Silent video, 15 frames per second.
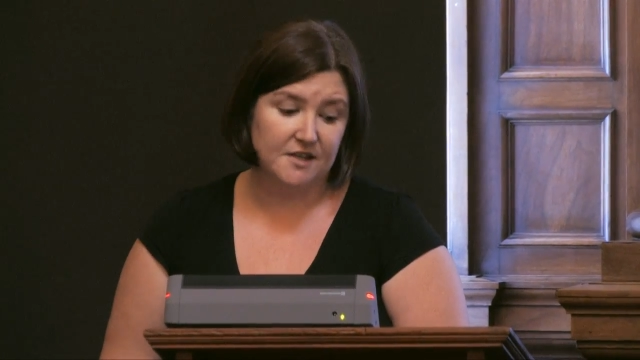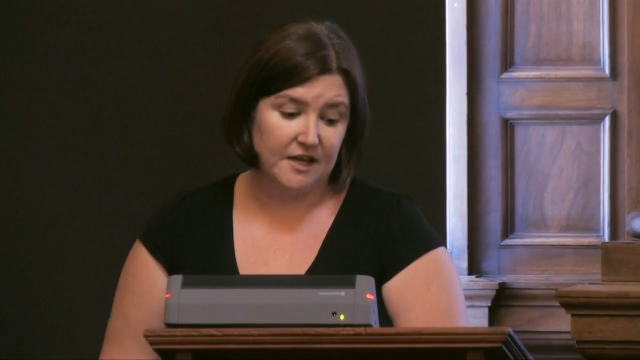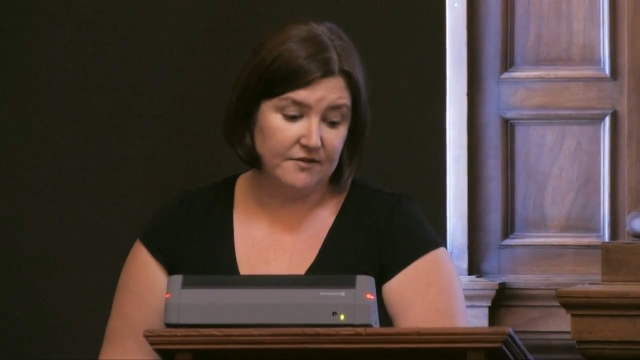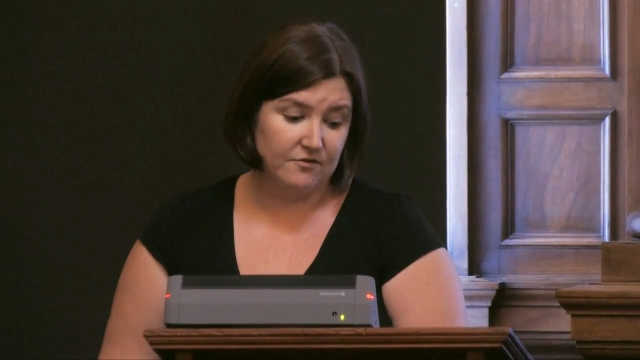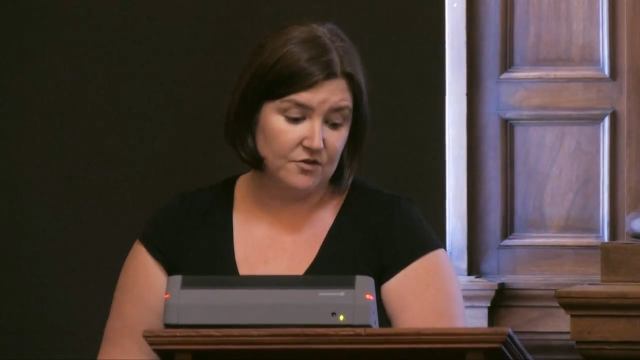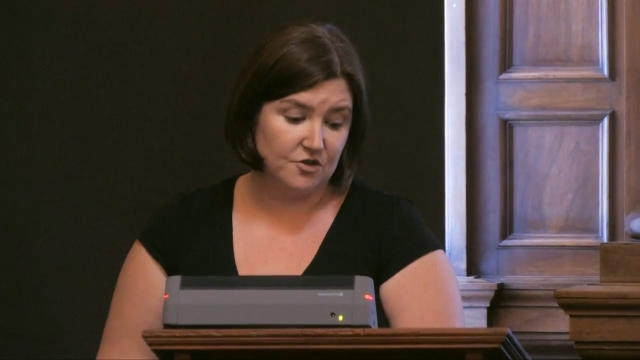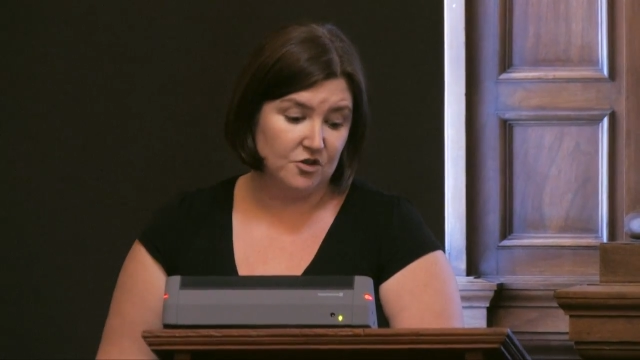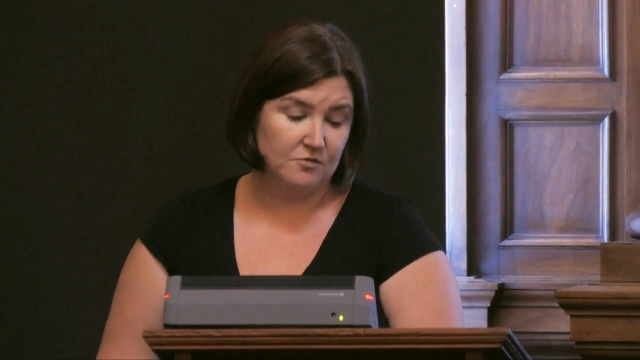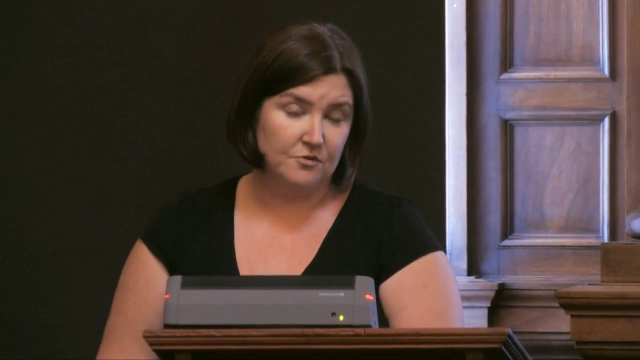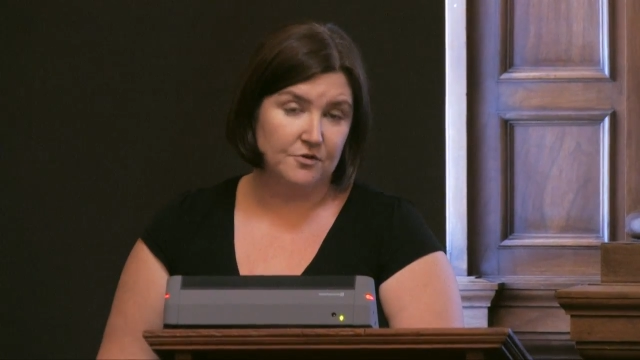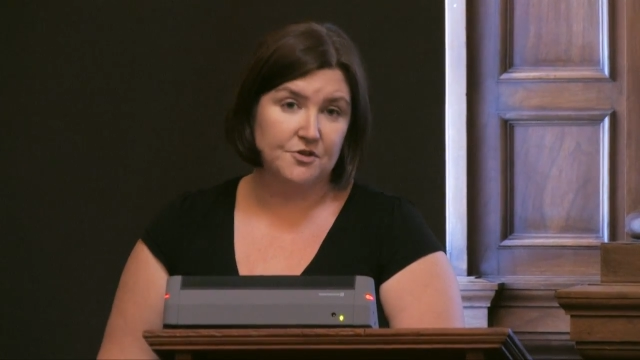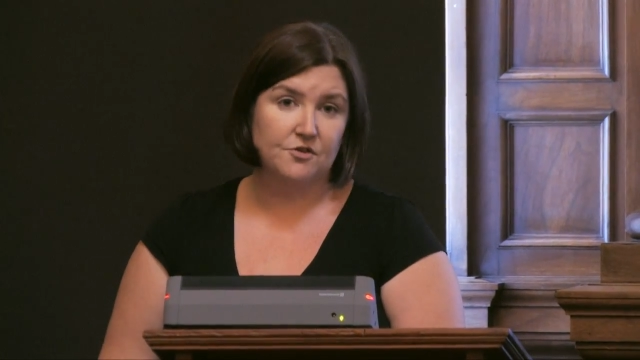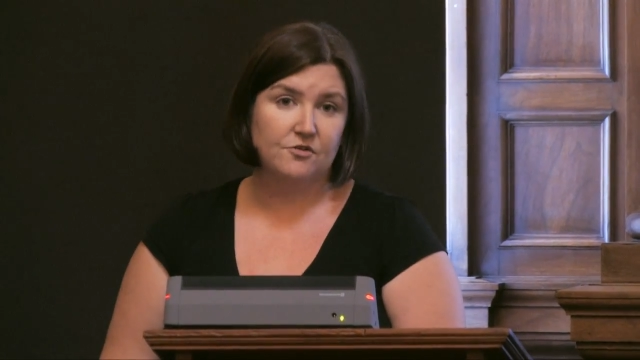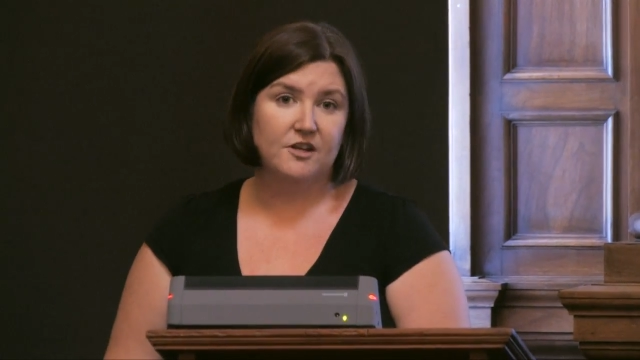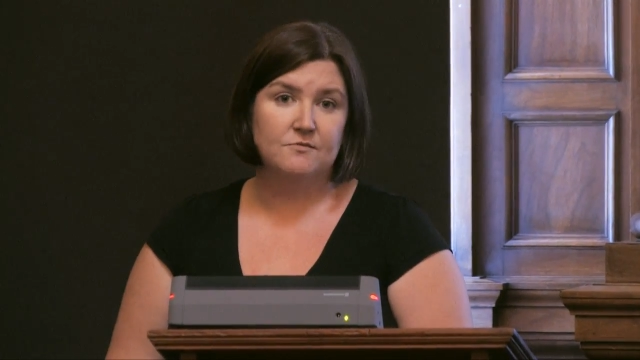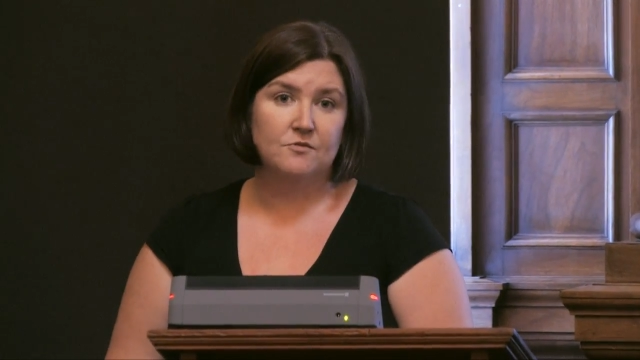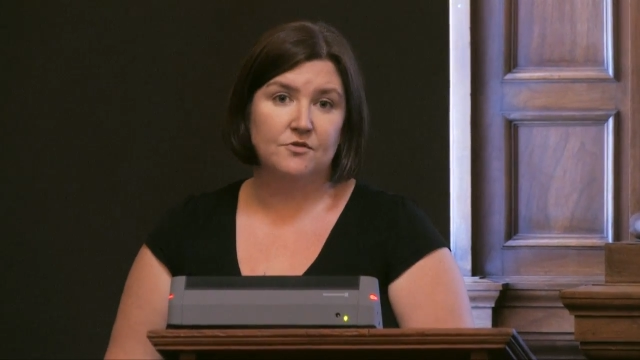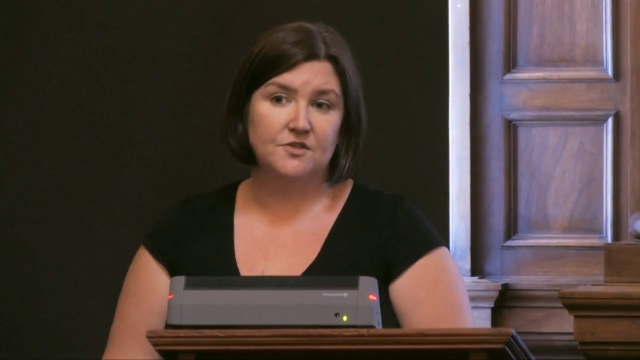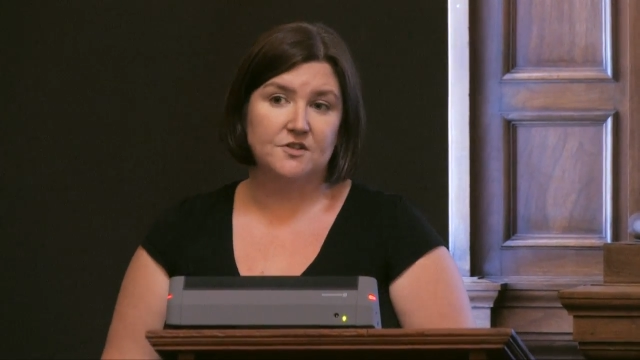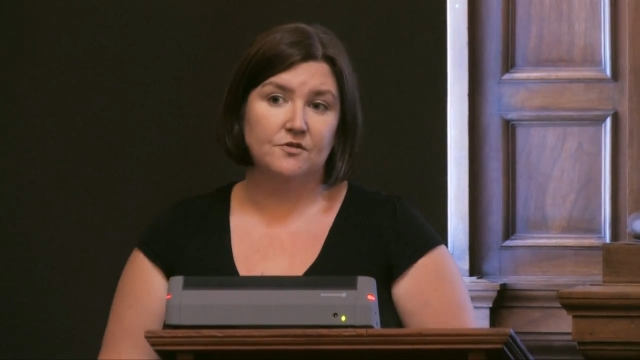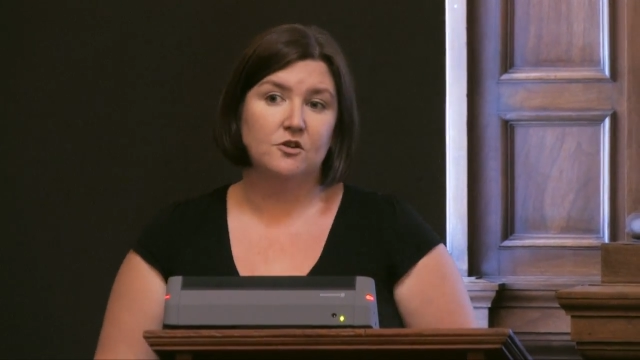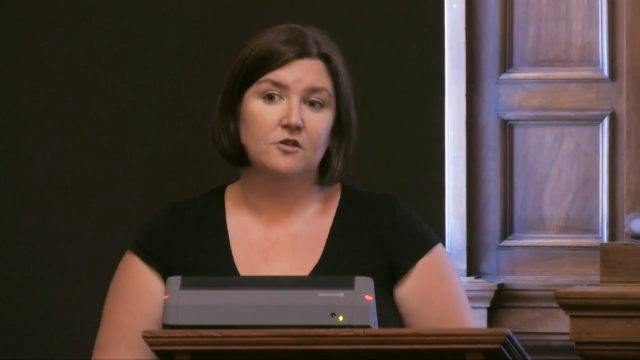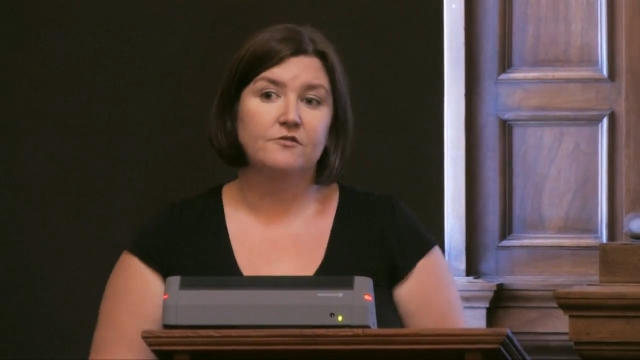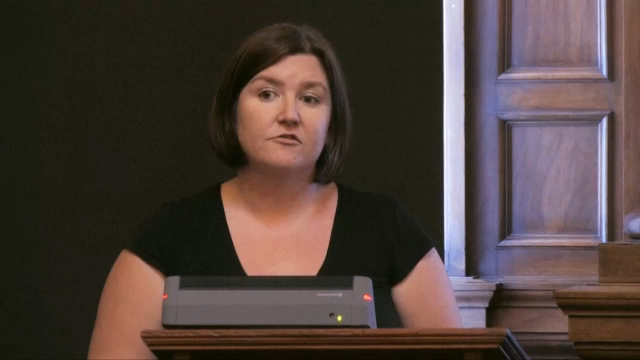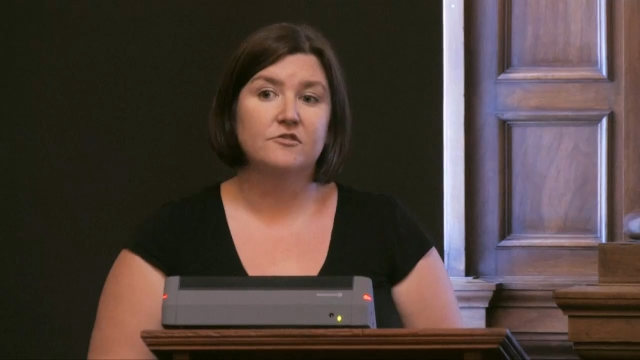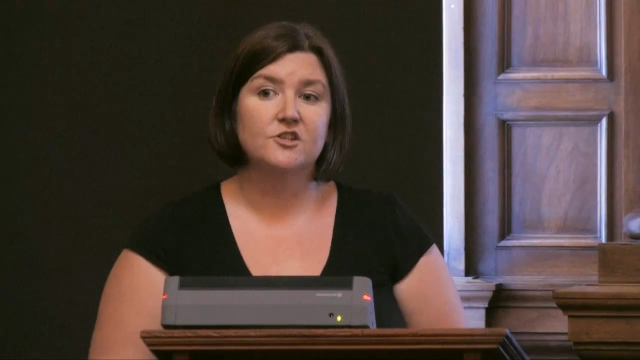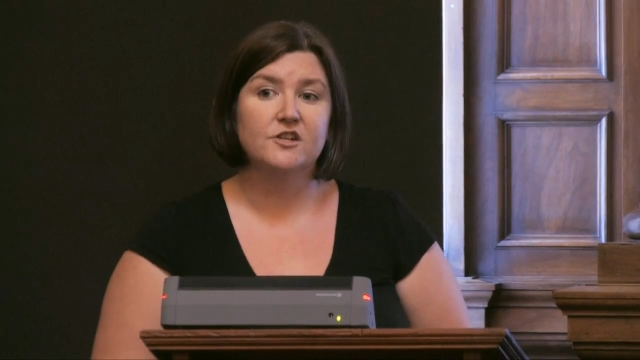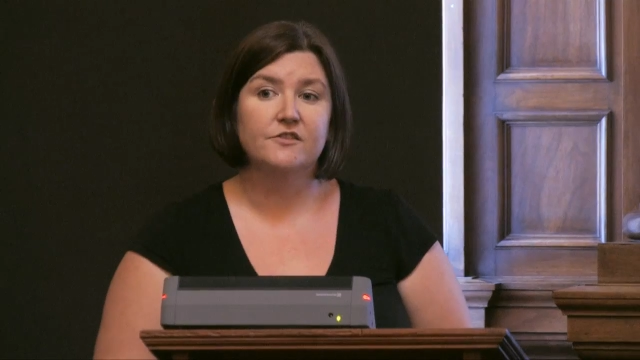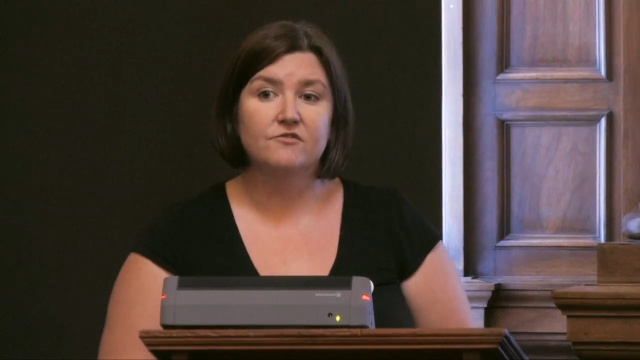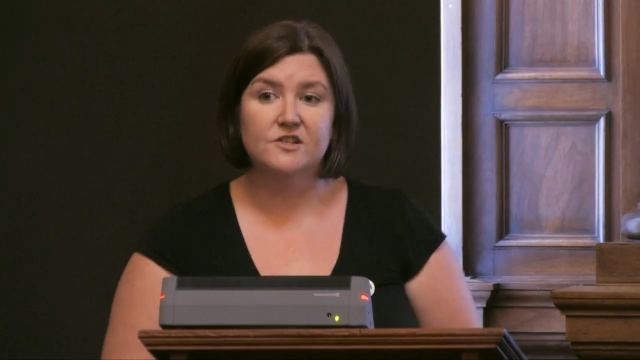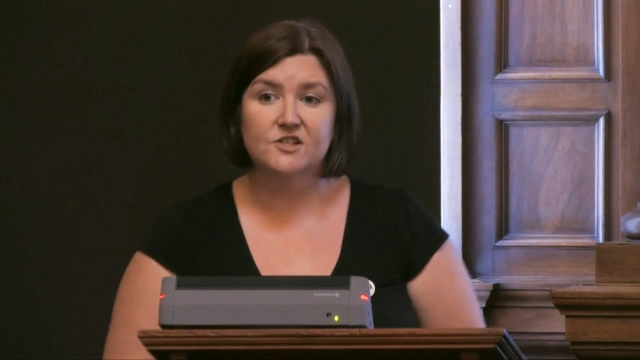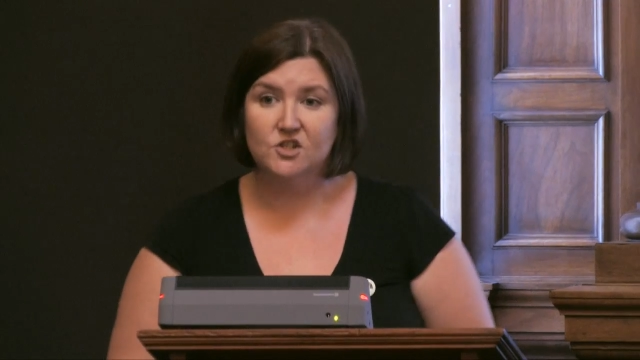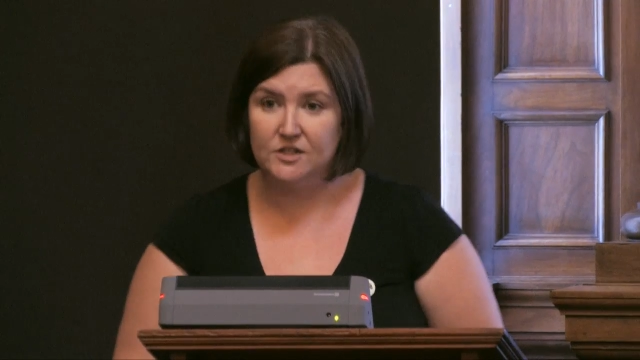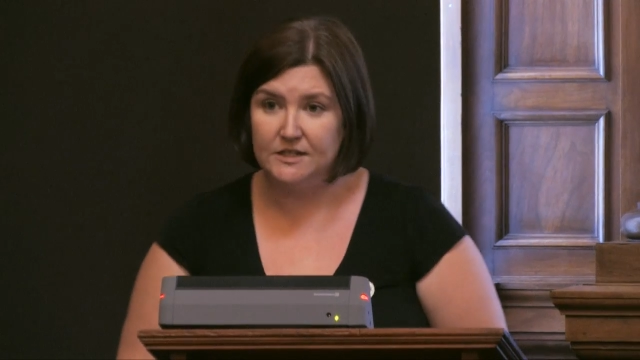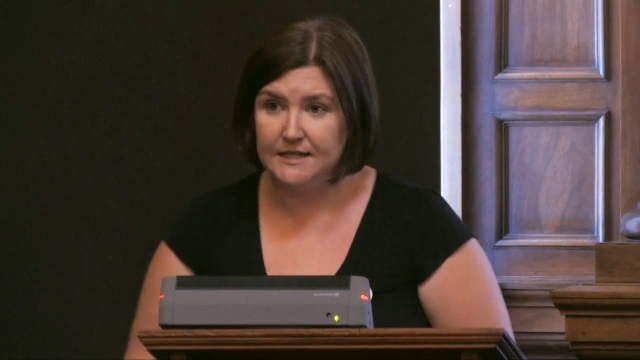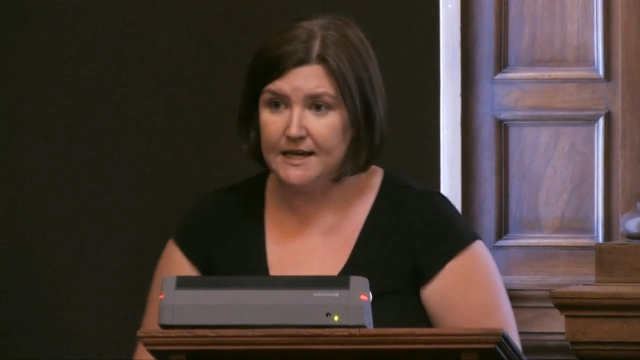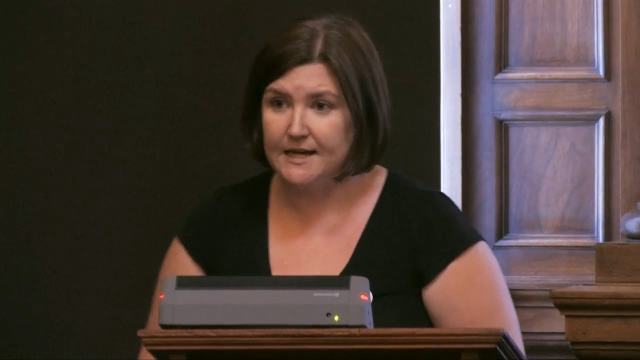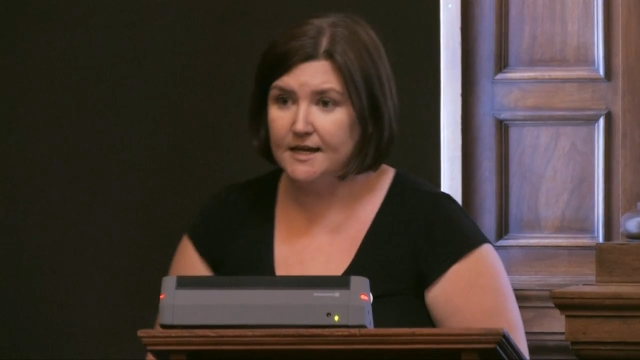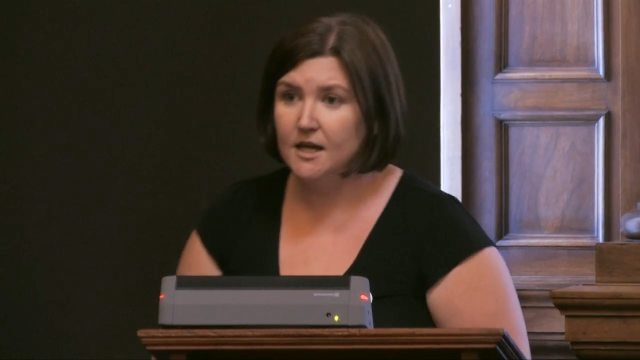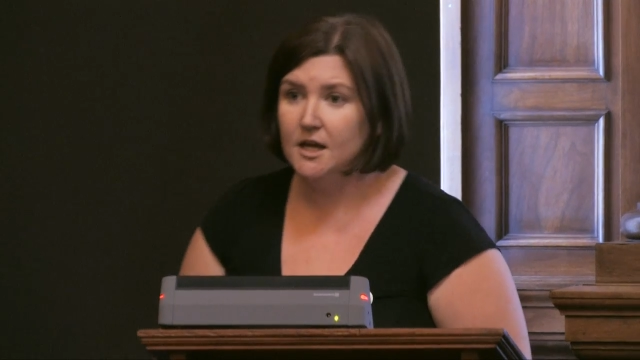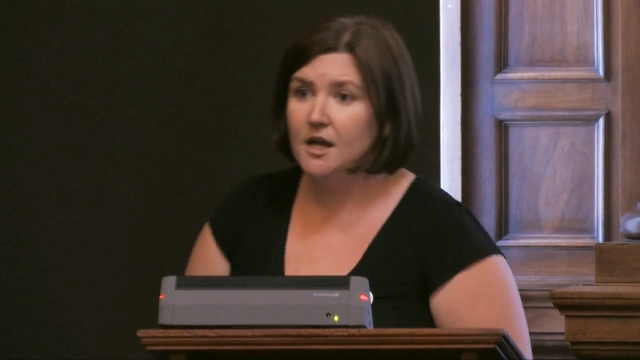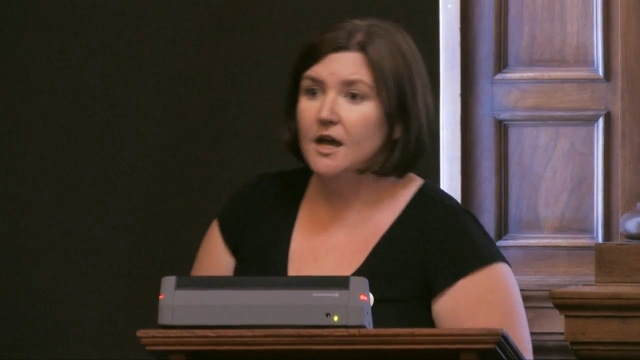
gave us almost 3 months of coverage every Sunday,